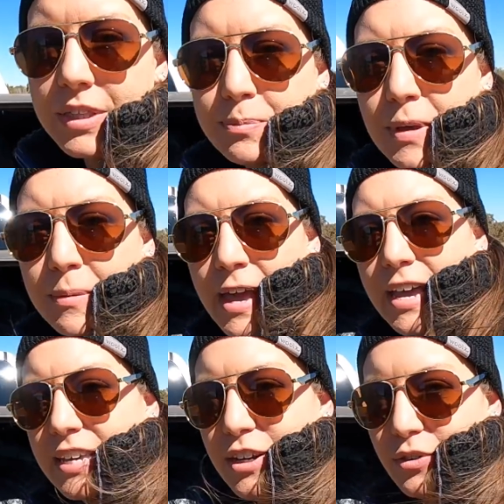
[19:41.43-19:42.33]
and this big
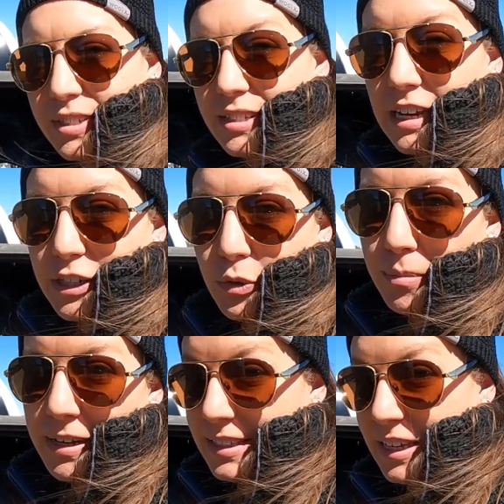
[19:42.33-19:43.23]
bag here, this is actually
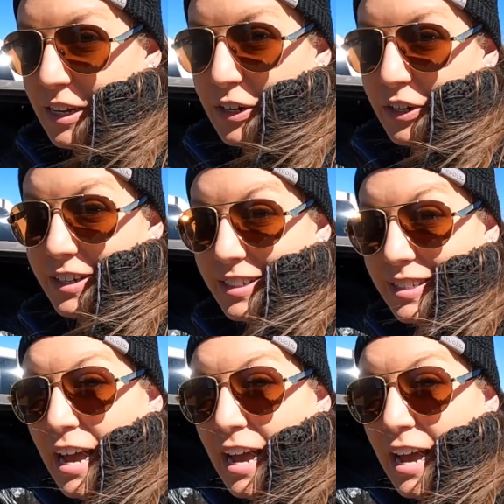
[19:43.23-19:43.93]
where my ski gear is